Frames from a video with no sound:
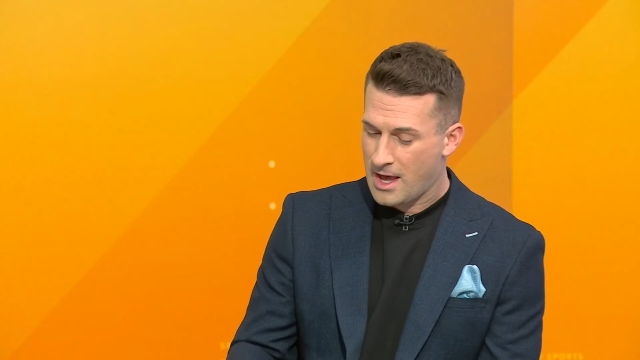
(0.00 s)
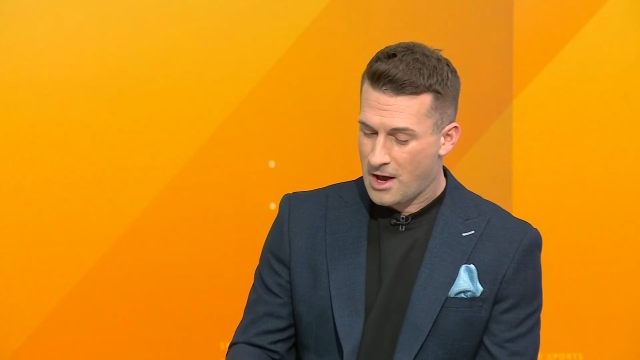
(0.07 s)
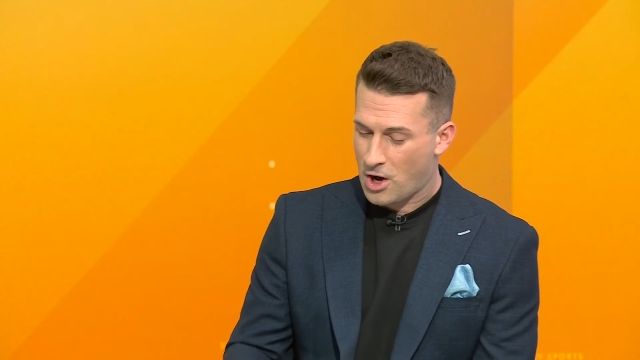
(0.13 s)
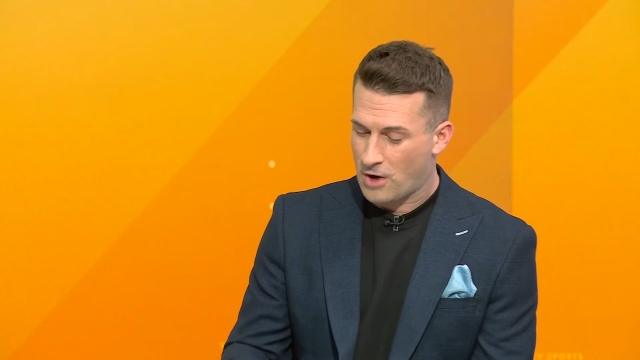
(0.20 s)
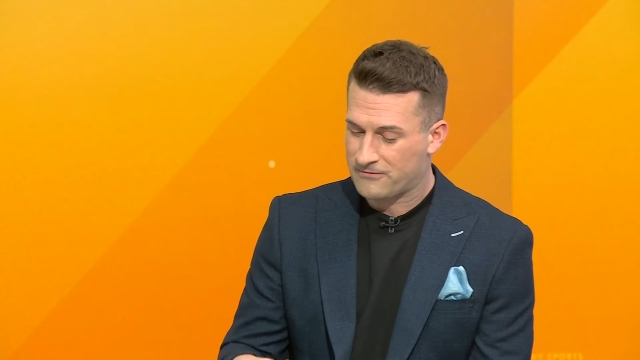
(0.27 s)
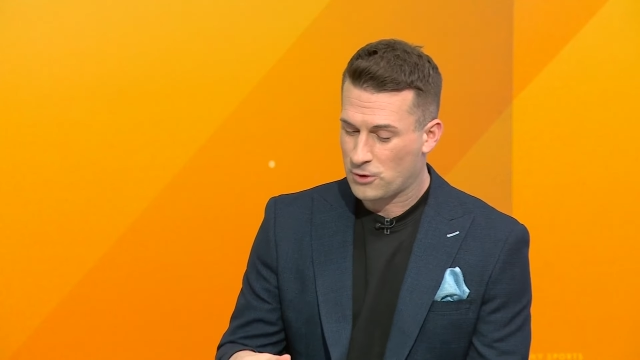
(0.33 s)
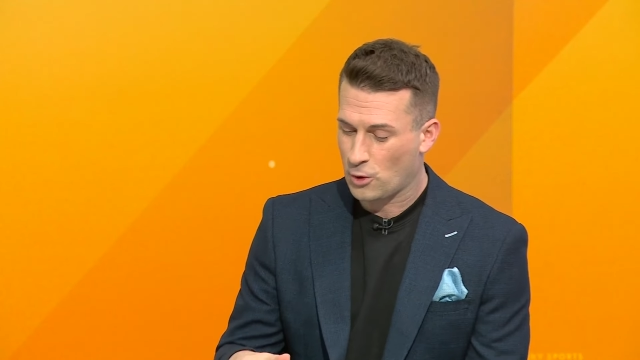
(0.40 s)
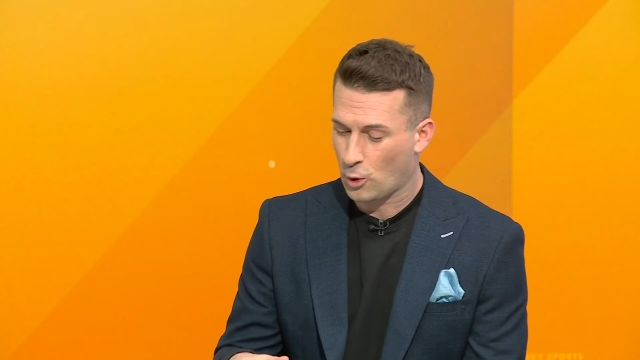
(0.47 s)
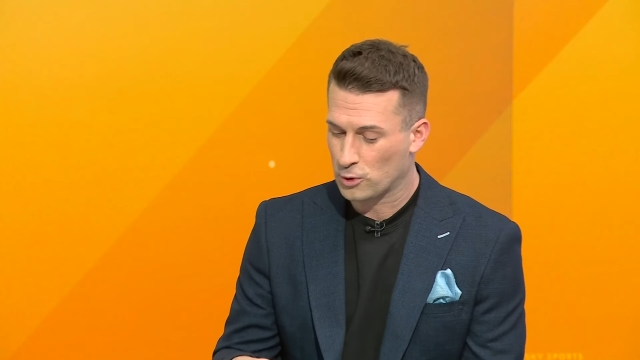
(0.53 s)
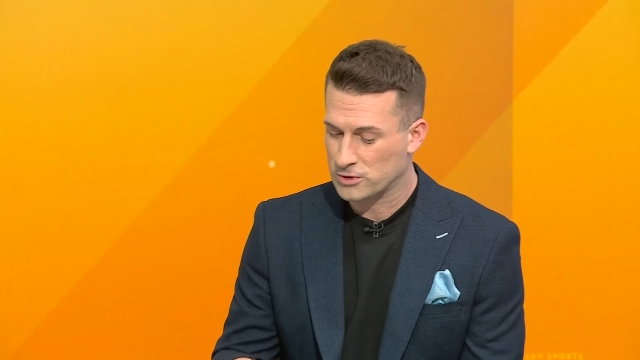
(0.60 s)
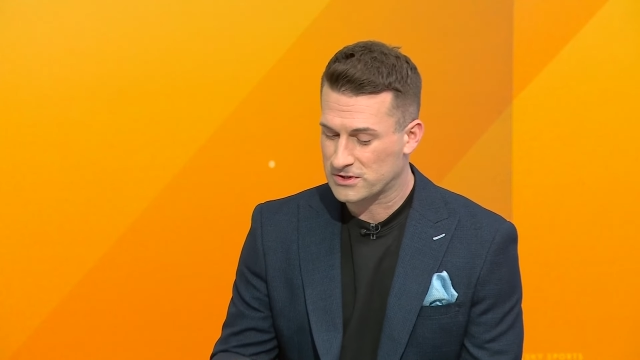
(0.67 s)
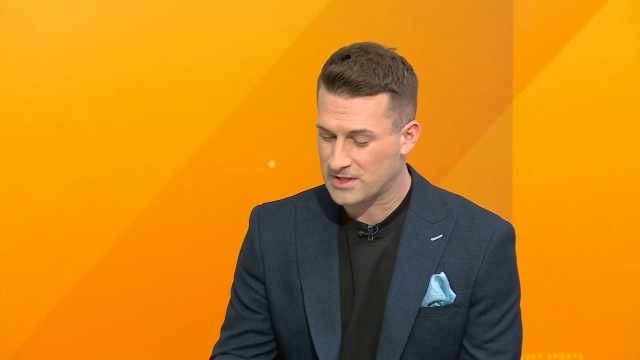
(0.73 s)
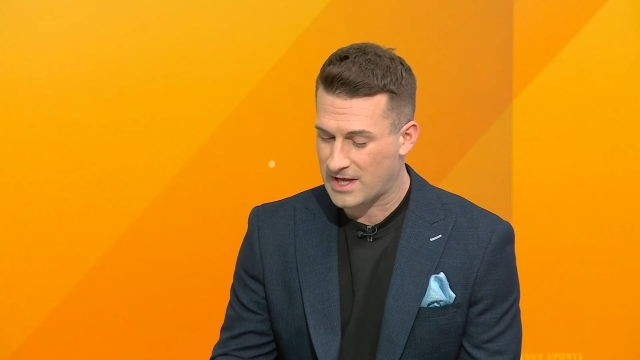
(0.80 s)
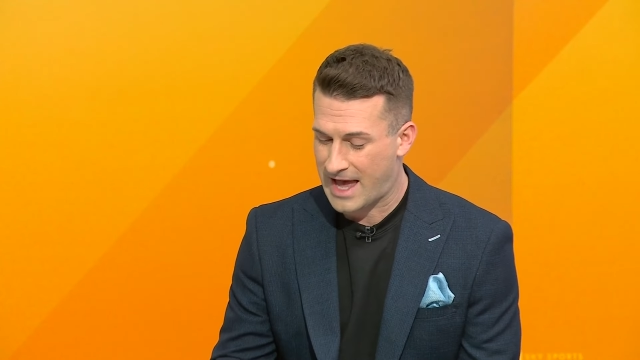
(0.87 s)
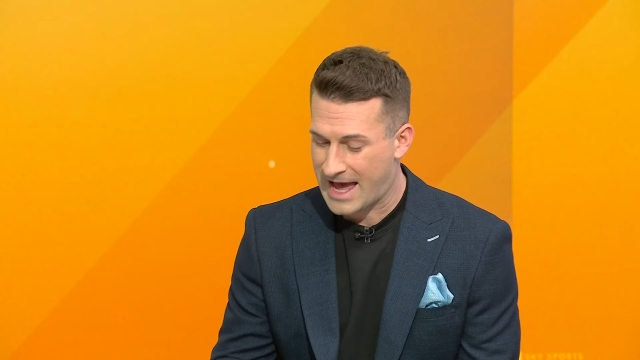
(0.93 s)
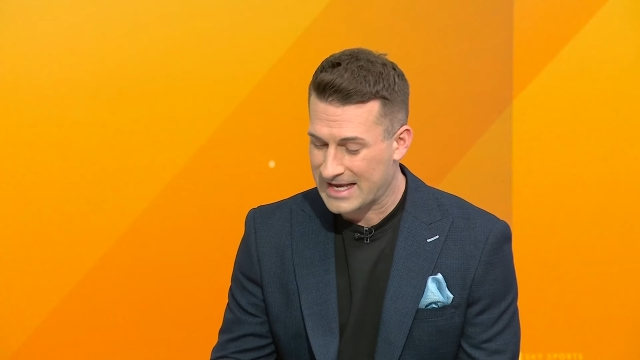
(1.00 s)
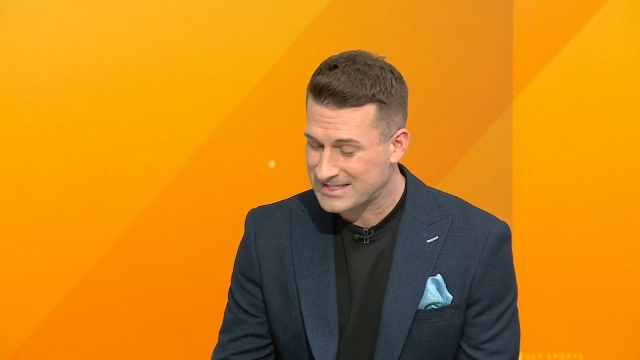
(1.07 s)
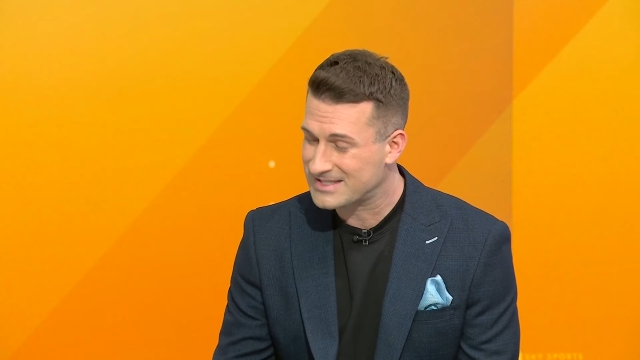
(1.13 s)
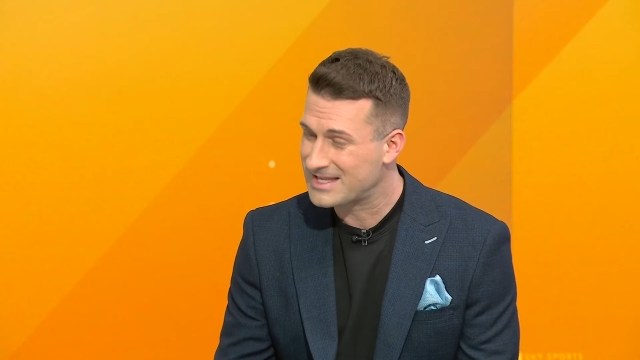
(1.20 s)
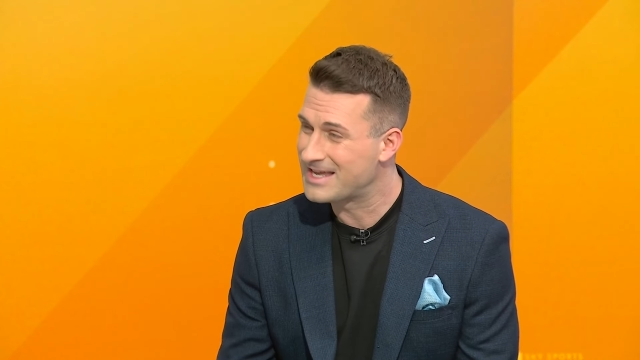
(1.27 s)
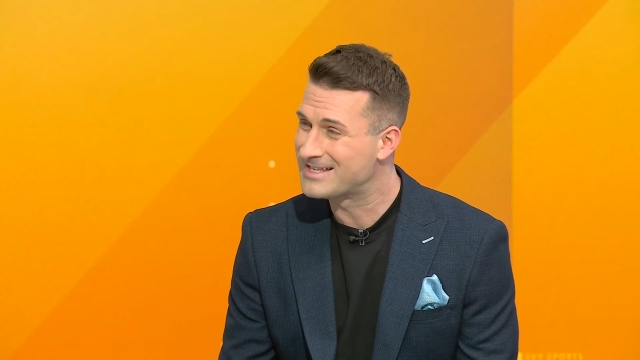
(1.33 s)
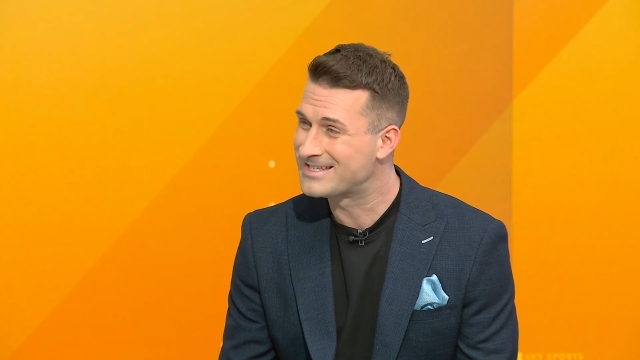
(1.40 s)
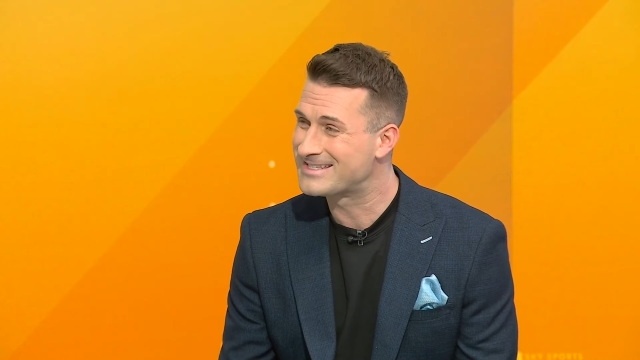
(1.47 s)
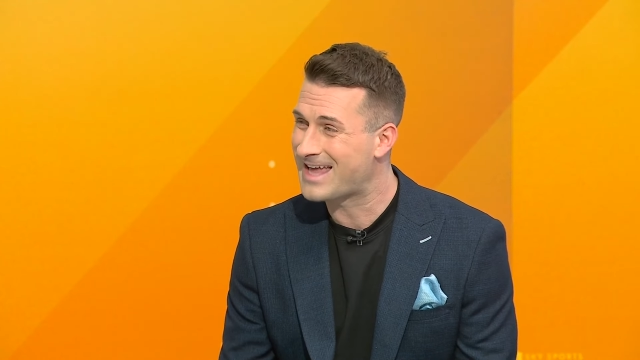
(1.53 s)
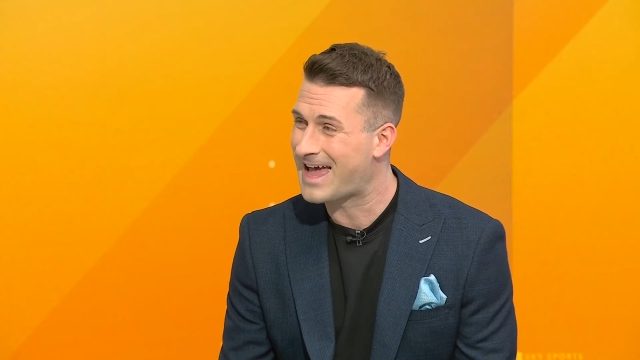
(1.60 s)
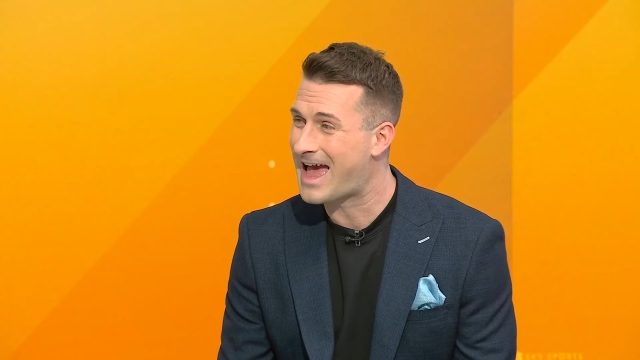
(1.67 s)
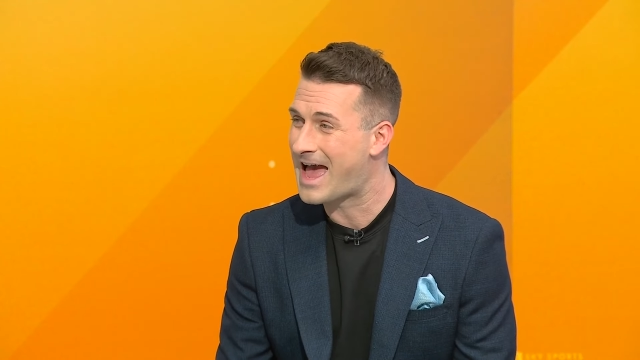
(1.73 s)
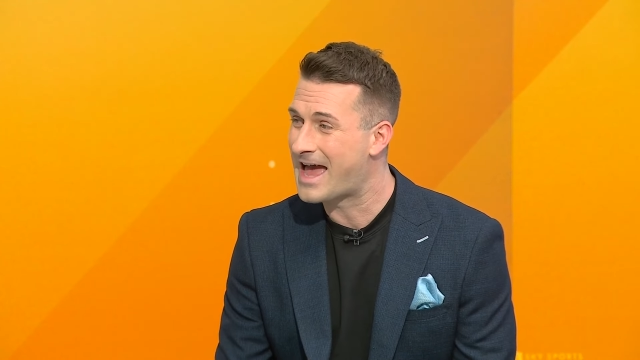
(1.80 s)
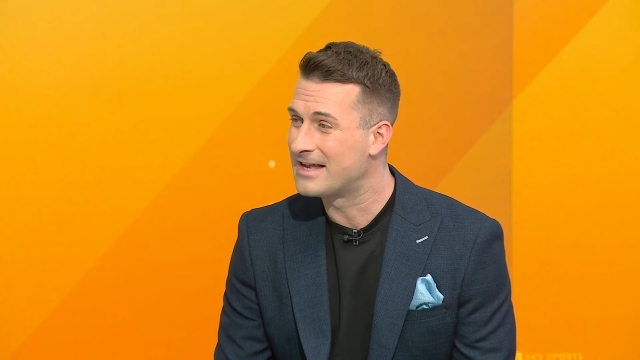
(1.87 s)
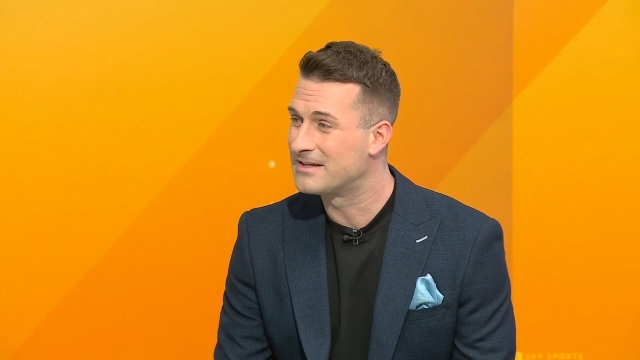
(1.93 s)
Of course, as things
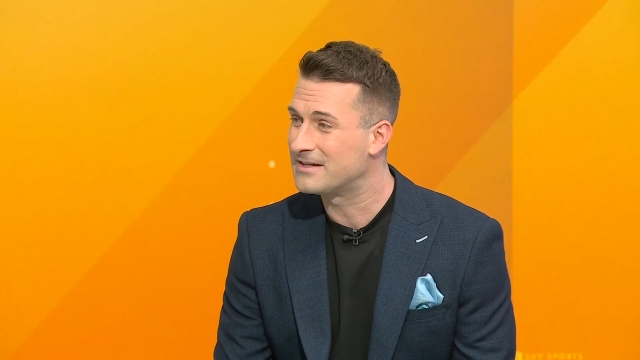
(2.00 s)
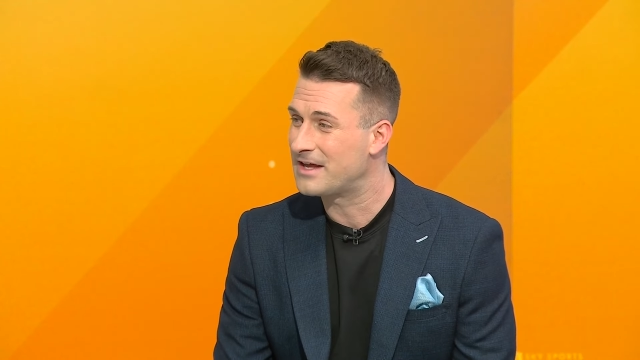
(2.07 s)
stand,